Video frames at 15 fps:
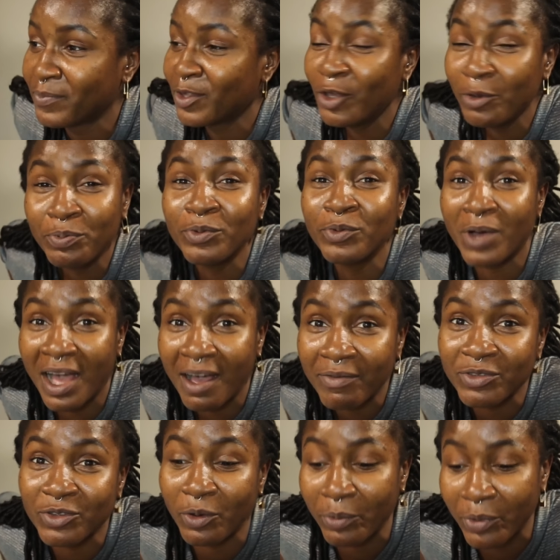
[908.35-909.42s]
People will have
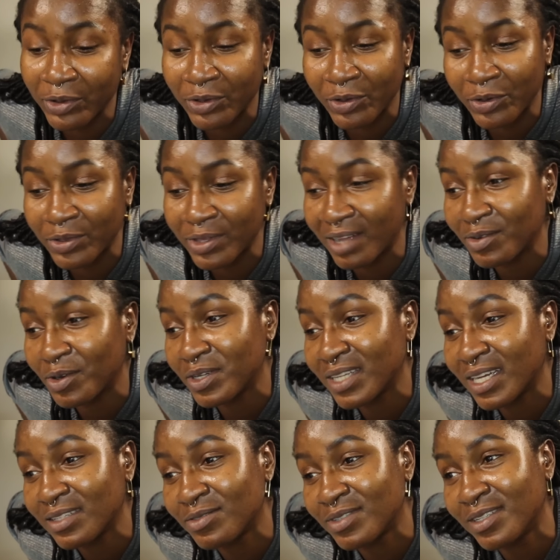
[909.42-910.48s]
somebody or you that
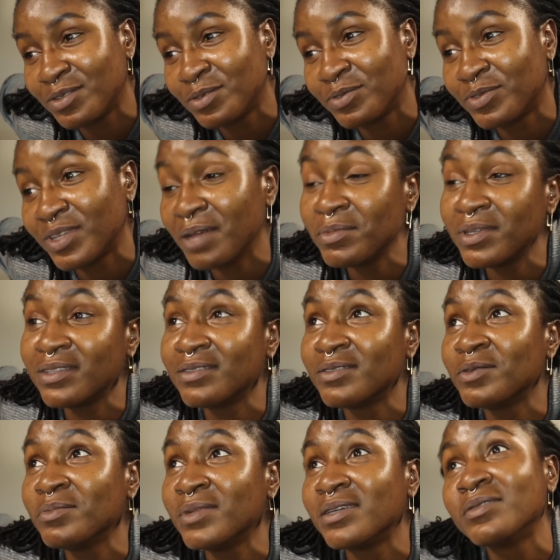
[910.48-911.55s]
ordered really good food. I mean,
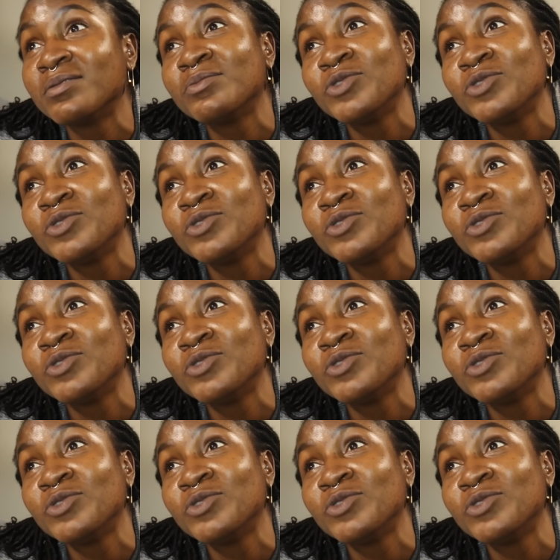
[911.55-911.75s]
don't mind.